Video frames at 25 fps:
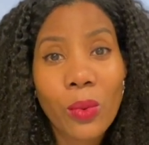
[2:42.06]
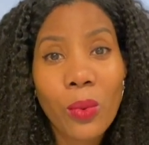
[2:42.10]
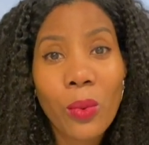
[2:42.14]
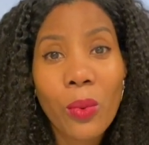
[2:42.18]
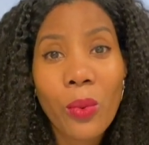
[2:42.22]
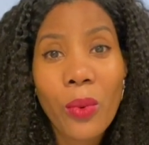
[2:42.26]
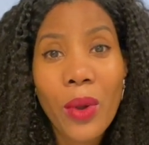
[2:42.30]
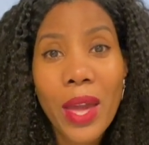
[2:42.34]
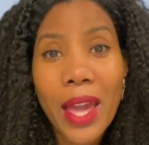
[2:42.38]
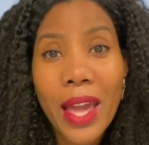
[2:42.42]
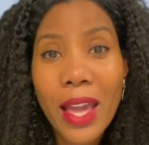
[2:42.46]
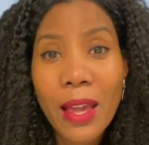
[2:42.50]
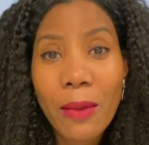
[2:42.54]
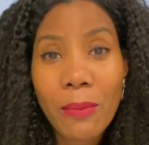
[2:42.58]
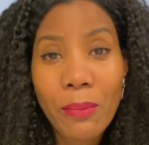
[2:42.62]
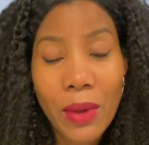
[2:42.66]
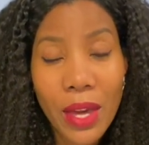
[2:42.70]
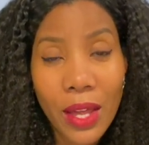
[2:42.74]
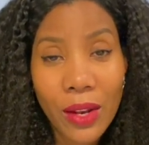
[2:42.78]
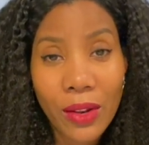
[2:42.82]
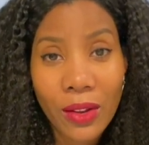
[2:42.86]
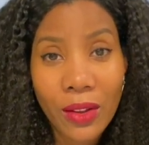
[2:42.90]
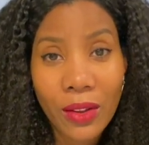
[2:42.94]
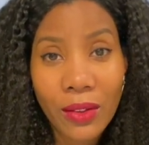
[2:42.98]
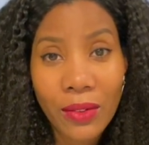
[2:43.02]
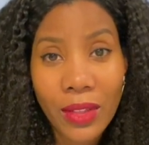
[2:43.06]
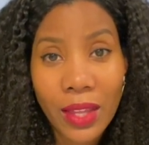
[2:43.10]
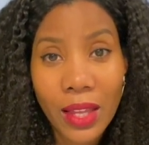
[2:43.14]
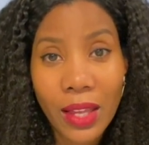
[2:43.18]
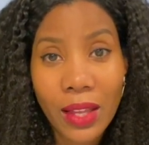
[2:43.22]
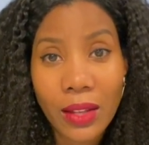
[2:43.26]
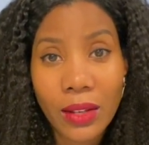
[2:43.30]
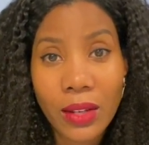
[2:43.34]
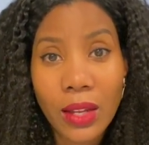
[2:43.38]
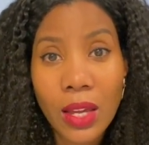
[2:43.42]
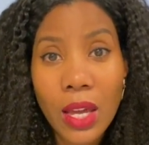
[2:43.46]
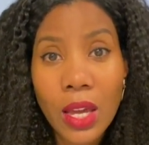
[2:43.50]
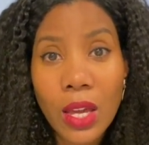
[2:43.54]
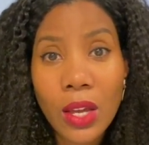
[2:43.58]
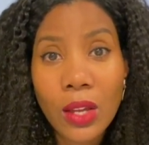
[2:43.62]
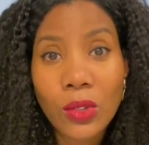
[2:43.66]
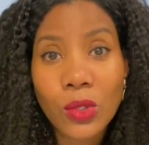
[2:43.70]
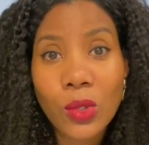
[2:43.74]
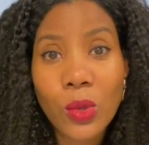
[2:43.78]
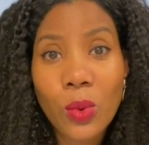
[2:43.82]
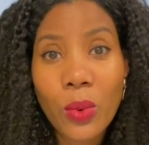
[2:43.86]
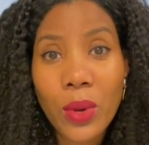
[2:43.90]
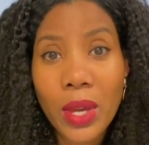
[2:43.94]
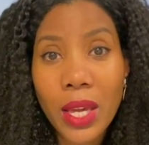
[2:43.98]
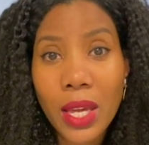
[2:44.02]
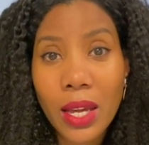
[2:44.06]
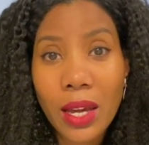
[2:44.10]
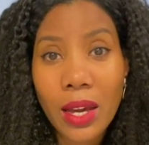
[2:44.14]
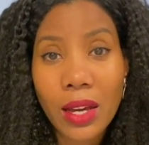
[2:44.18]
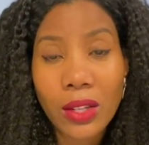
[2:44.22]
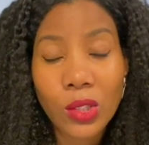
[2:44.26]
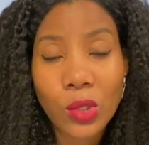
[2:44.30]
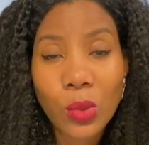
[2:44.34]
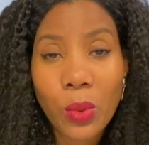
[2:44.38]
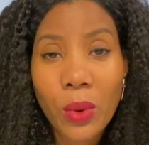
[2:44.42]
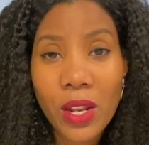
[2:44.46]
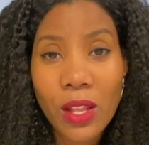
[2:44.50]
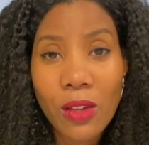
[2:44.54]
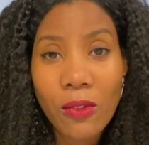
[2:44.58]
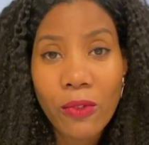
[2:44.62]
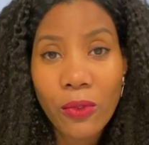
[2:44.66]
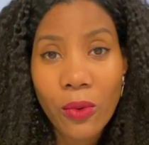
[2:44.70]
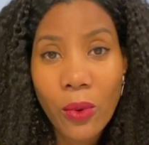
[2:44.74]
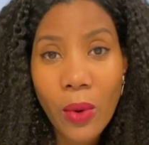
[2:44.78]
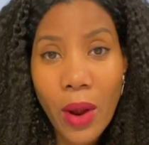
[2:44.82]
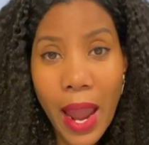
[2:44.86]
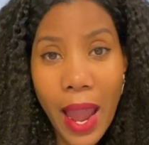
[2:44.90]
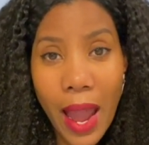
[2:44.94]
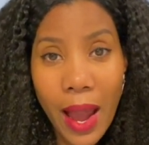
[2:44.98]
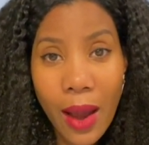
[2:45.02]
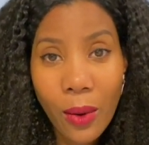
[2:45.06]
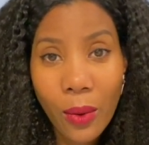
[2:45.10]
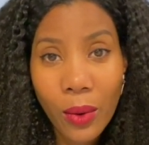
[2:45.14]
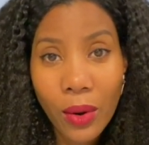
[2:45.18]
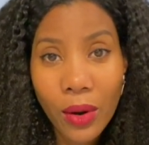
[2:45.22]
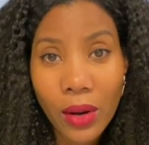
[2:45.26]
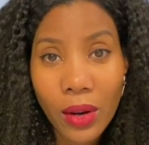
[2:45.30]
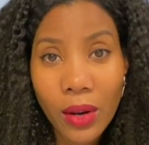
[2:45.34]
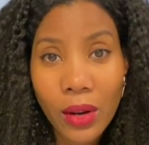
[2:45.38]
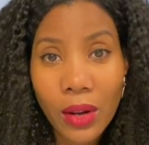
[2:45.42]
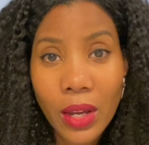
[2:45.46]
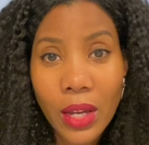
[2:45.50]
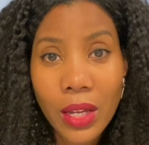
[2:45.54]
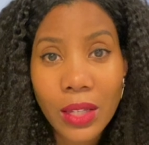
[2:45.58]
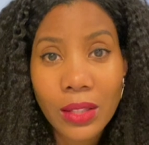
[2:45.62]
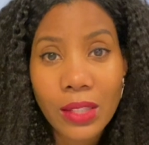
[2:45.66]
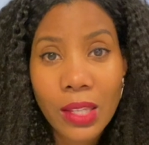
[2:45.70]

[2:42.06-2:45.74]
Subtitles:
way better than doing a 24-hour